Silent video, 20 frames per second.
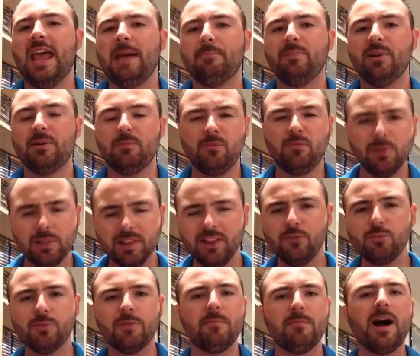but at
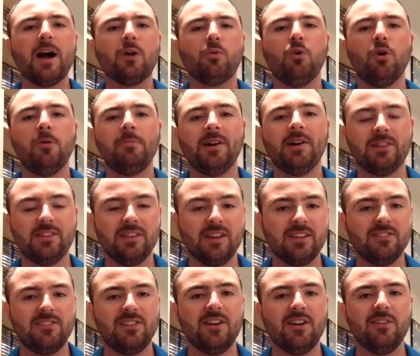least with Mark Wahlberg, you
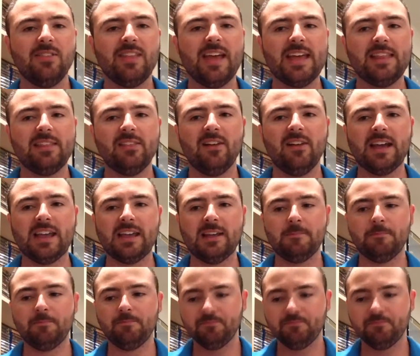could tell that, like,